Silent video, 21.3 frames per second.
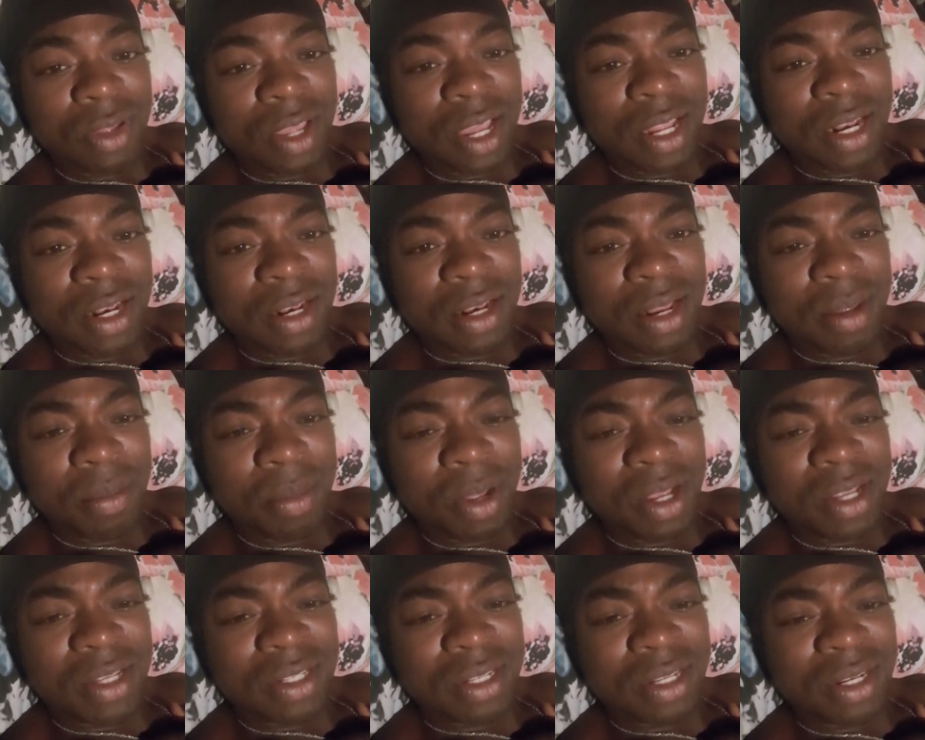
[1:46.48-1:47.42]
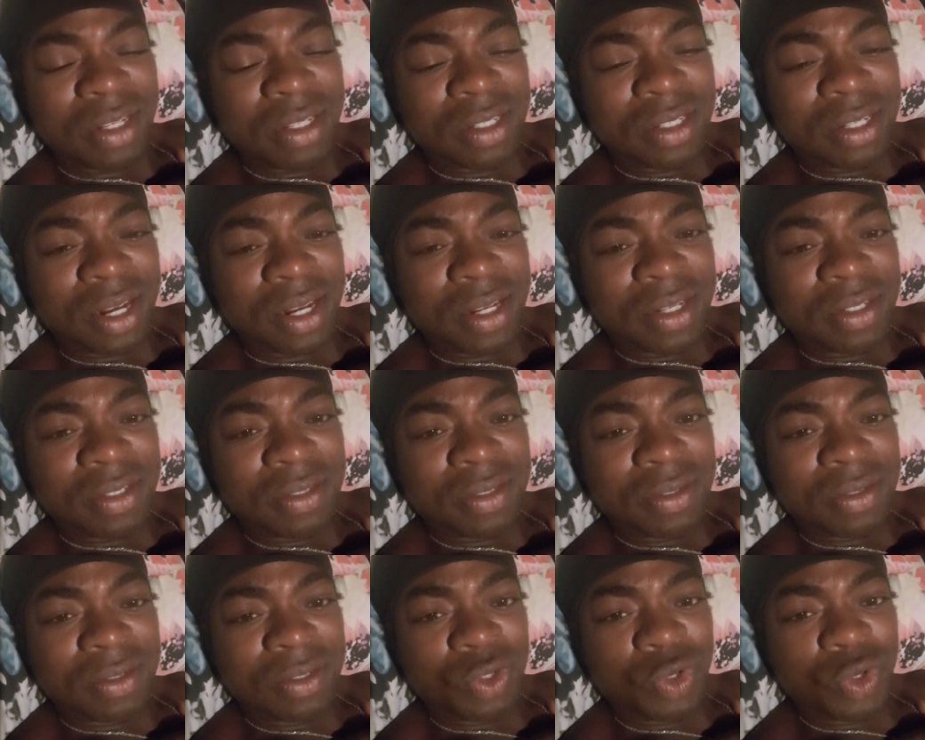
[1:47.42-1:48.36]
And let me ask you this,
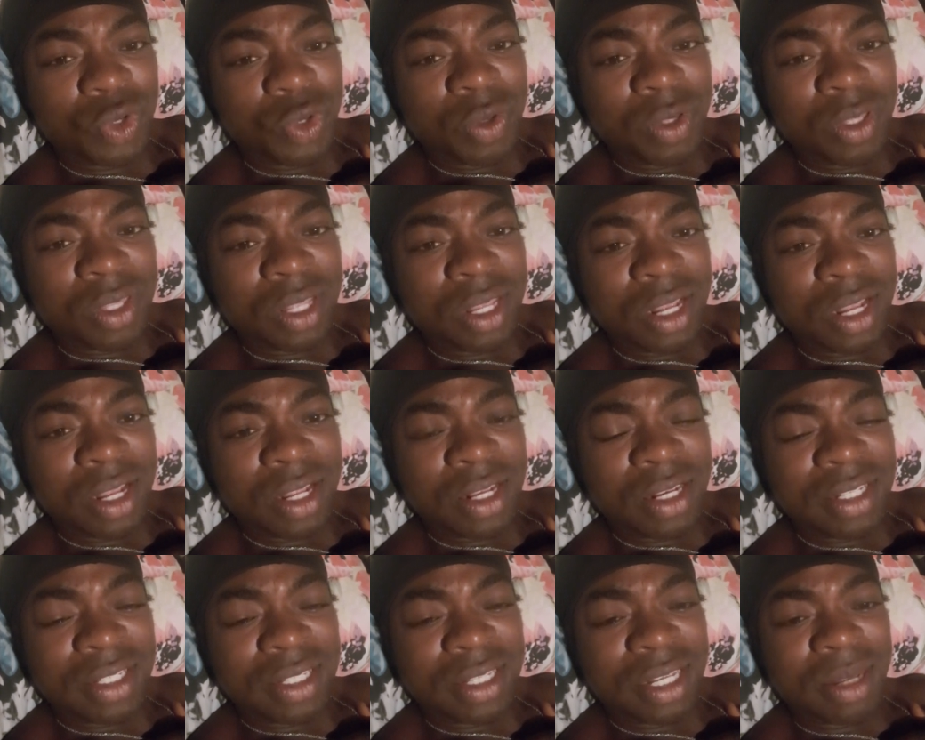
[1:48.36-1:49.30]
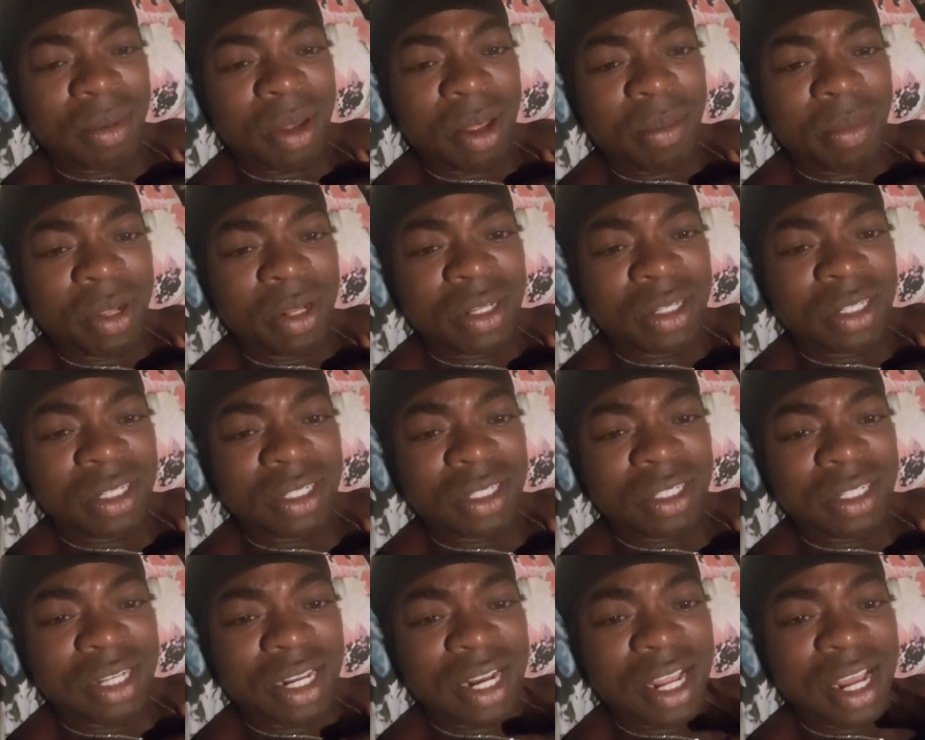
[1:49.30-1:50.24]
guys. Do you think the same
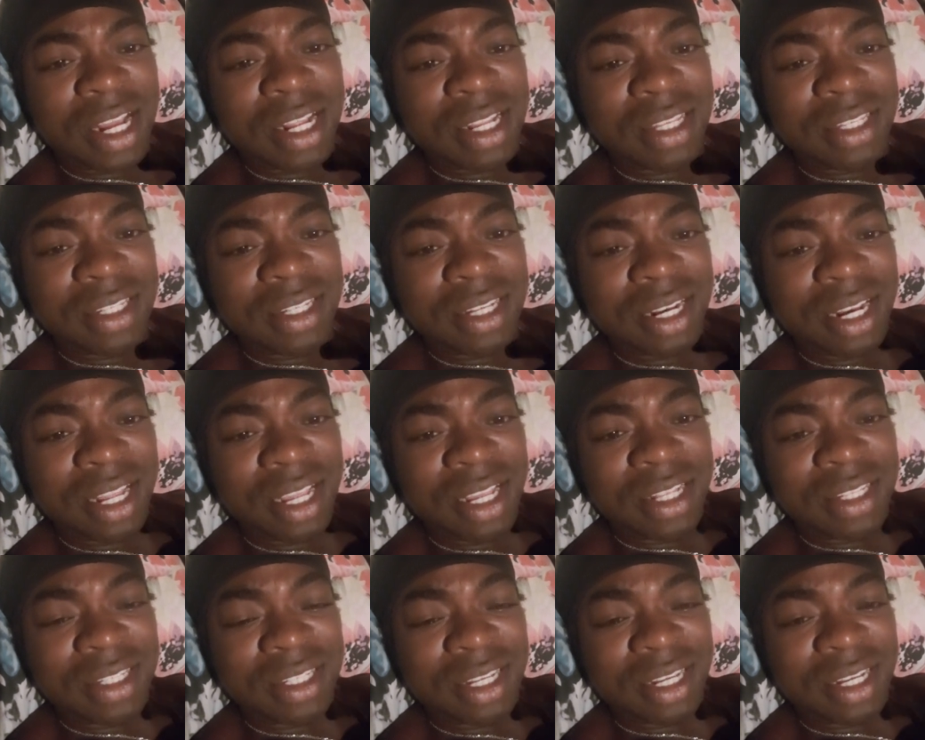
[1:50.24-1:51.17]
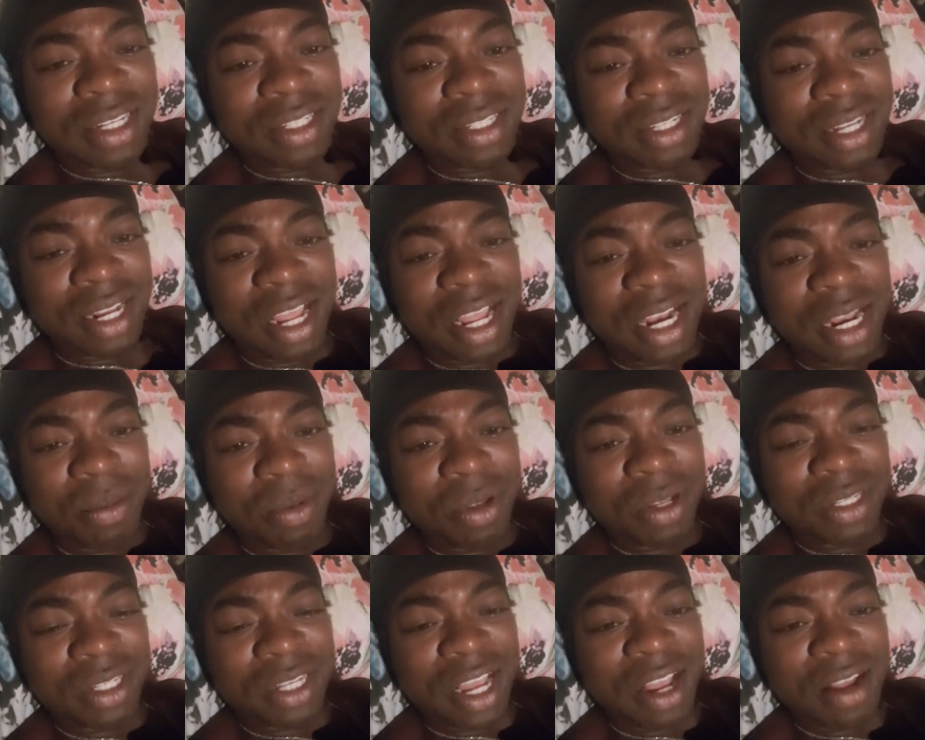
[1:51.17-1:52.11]
abilities that ants and insects and
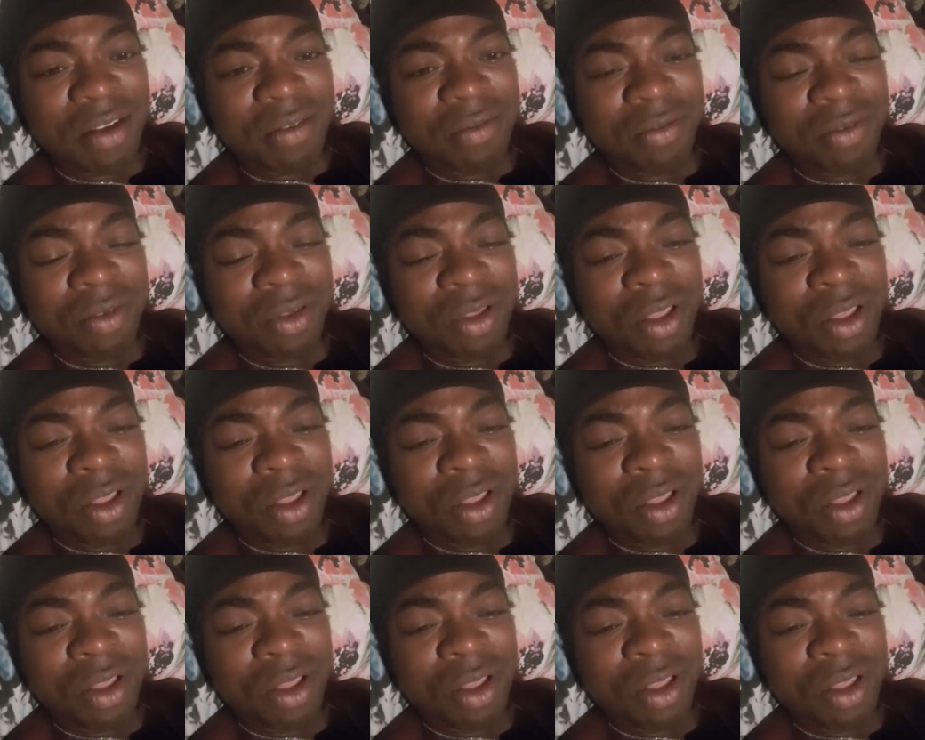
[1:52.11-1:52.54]
animals have,